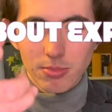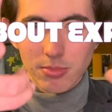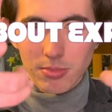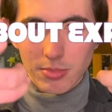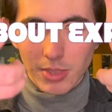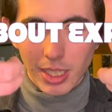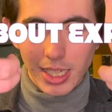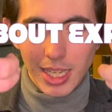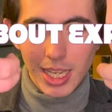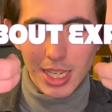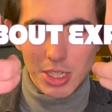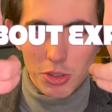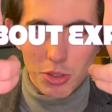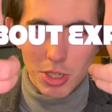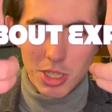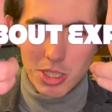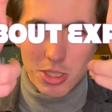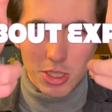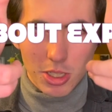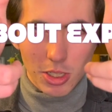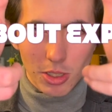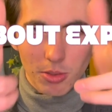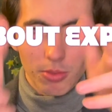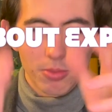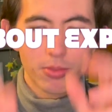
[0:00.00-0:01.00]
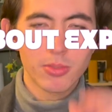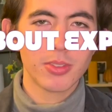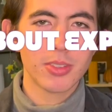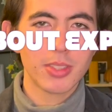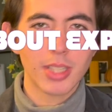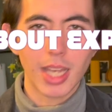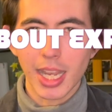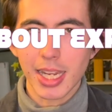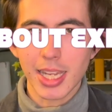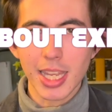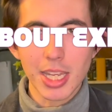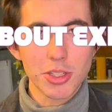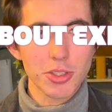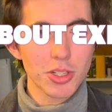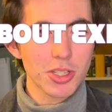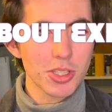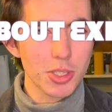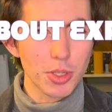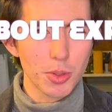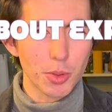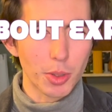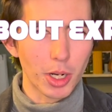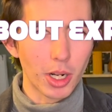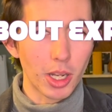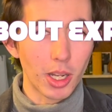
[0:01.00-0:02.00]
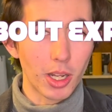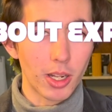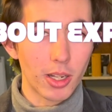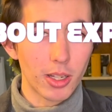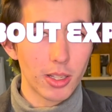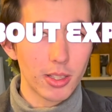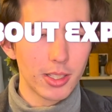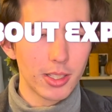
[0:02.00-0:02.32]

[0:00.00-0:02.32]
I can't trust you. I can't trust you at all.